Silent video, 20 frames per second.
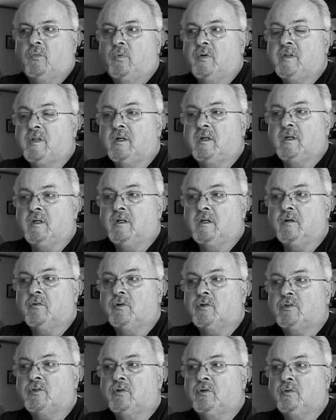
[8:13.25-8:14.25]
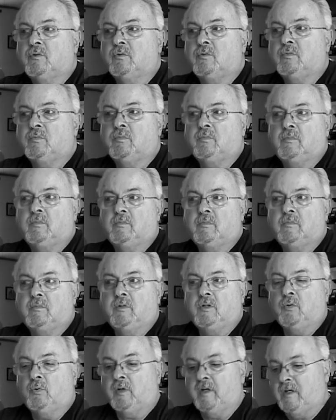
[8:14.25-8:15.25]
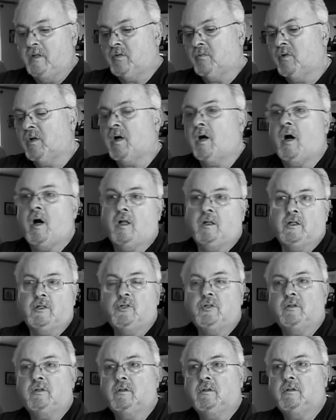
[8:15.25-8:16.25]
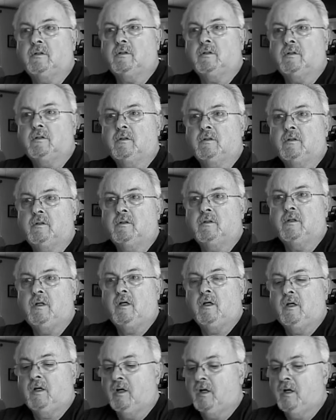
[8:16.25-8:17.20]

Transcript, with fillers: within a year or two, you were either in college. Yeah.